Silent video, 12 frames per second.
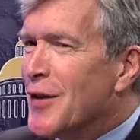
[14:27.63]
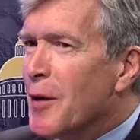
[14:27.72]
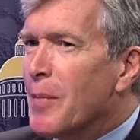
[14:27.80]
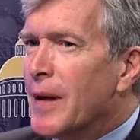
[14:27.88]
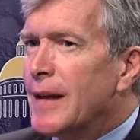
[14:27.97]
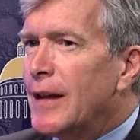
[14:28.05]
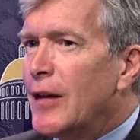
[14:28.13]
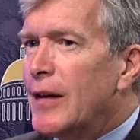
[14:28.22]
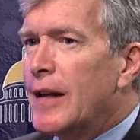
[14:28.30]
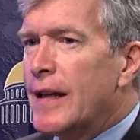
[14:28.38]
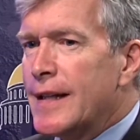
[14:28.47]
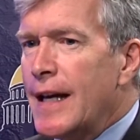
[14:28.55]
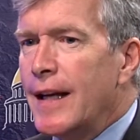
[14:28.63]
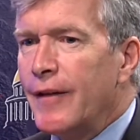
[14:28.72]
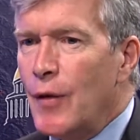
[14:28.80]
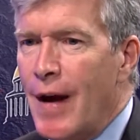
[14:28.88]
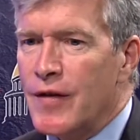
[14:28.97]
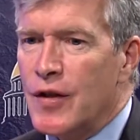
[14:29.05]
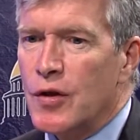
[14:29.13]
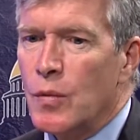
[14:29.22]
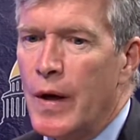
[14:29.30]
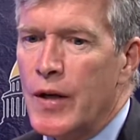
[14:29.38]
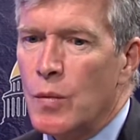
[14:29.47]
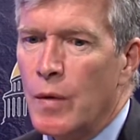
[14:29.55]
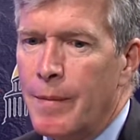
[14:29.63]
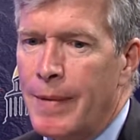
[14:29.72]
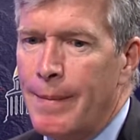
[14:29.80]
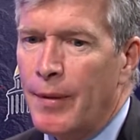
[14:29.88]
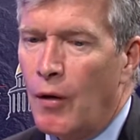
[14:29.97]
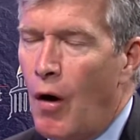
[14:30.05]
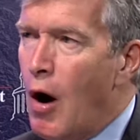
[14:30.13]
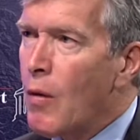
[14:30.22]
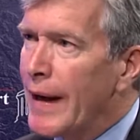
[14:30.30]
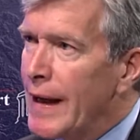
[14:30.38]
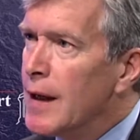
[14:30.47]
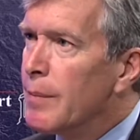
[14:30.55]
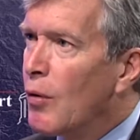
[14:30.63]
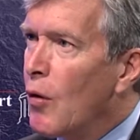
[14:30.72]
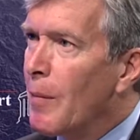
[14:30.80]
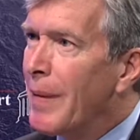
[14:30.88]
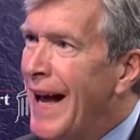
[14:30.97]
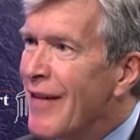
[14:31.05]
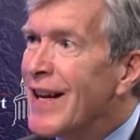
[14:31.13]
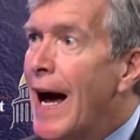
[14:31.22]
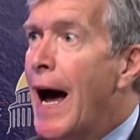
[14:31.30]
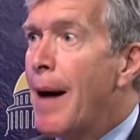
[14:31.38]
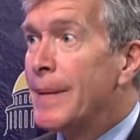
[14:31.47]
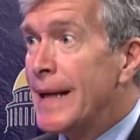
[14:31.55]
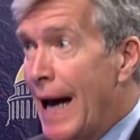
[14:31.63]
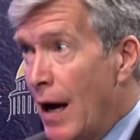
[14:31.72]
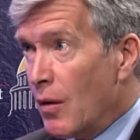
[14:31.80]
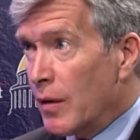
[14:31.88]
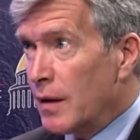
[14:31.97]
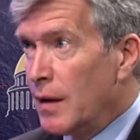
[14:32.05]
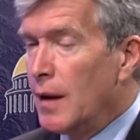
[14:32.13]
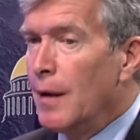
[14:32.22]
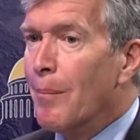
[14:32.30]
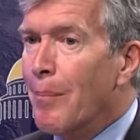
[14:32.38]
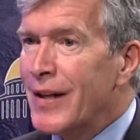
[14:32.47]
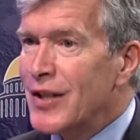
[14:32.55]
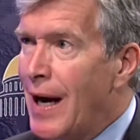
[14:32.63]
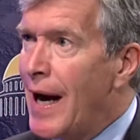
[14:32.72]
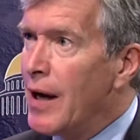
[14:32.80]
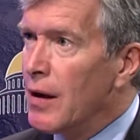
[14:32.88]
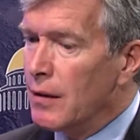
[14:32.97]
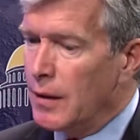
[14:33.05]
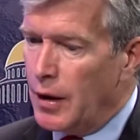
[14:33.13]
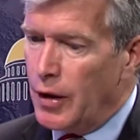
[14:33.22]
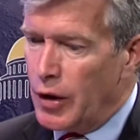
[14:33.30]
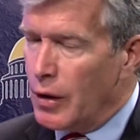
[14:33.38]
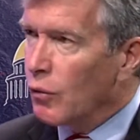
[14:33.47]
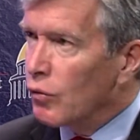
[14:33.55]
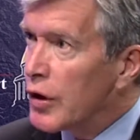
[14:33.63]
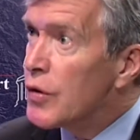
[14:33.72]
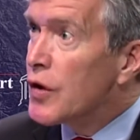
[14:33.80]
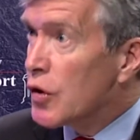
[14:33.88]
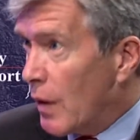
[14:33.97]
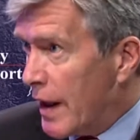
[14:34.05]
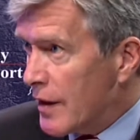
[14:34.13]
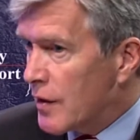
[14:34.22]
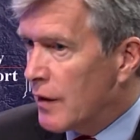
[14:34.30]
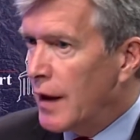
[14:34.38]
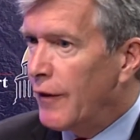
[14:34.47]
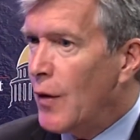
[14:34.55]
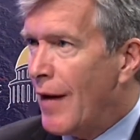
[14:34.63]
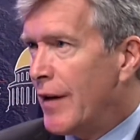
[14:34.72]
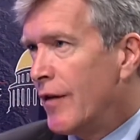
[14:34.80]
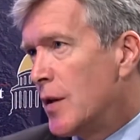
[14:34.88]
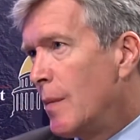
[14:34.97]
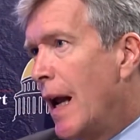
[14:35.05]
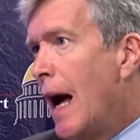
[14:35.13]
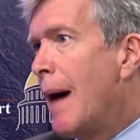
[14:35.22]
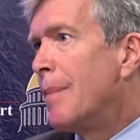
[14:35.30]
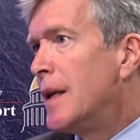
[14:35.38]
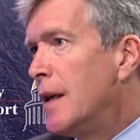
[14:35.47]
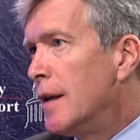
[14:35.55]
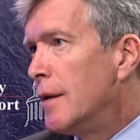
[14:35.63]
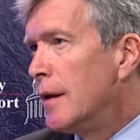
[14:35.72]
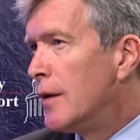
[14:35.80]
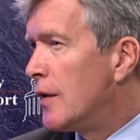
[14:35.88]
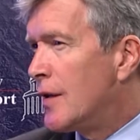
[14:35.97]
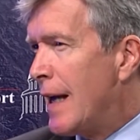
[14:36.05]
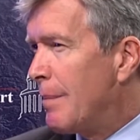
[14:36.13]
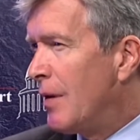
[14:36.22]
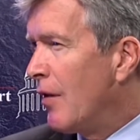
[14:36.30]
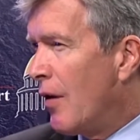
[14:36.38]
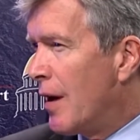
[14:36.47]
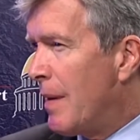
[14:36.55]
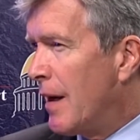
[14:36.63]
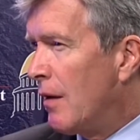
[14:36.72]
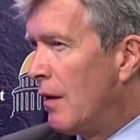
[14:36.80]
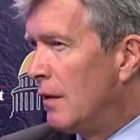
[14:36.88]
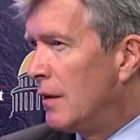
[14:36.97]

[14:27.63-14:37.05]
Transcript: here, but they say that if you have a situation where the people are already in the program but have to opt out, much higher usage rates than if you have to have someone opt in. Has that been thought about at all?